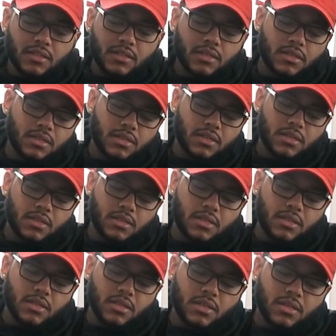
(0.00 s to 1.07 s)

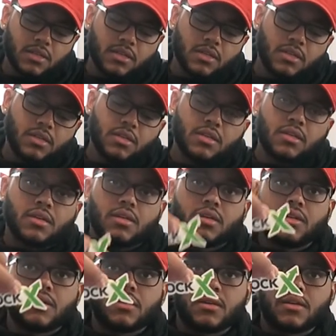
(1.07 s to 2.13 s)

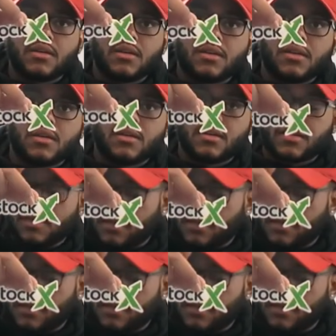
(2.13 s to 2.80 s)
Nobody speaks.